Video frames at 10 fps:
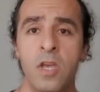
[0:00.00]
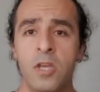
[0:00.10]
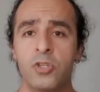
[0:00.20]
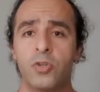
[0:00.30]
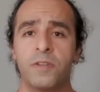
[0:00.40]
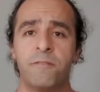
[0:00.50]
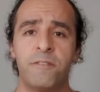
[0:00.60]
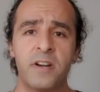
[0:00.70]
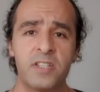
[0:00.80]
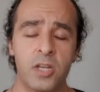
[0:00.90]
So the
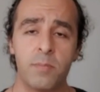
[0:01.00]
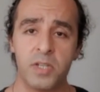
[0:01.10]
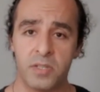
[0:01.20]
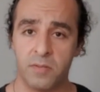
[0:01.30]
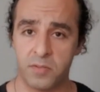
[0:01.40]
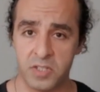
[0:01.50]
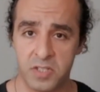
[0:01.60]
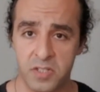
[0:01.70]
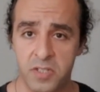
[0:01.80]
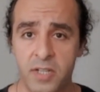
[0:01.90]
first objective of
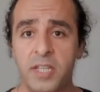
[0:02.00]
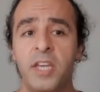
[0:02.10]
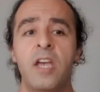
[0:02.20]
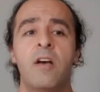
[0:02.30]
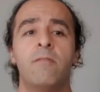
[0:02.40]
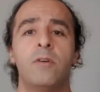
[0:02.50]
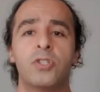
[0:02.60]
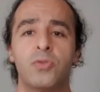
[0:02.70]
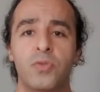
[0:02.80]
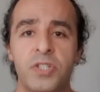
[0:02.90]
this study
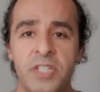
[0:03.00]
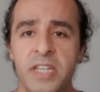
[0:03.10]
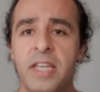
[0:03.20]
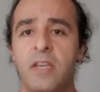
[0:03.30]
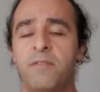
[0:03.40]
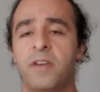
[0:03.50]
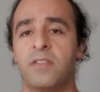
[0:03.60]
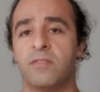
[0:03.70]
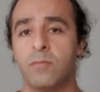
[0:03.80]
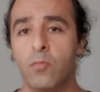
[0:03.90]
was to see the effect
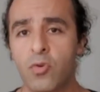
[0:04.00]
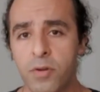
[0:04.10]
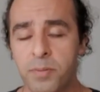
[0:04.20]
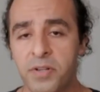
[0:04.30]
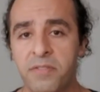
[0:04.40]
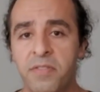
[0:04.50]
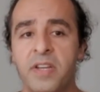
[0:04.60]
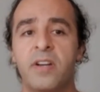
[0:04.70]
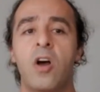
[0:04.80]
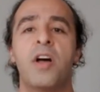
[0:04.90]
of the
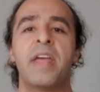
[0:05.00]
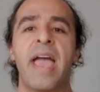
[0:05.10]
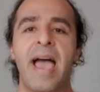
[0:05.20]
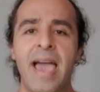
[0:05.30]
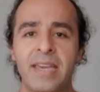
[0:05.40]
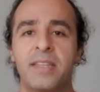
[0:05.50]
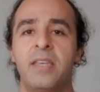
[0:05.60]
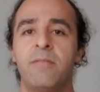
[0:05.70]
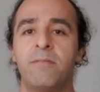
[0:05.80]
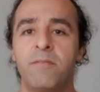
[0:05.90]
Molnupiravir on an
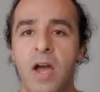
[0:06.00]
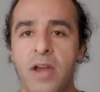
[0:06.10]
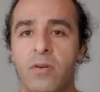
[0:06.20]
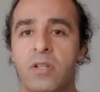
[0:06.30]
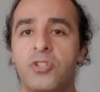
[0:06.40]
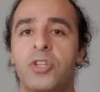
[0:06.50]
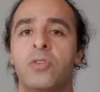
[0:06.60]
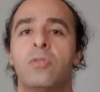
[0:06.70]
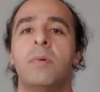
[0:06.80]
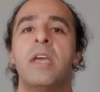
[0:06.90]
active viral genome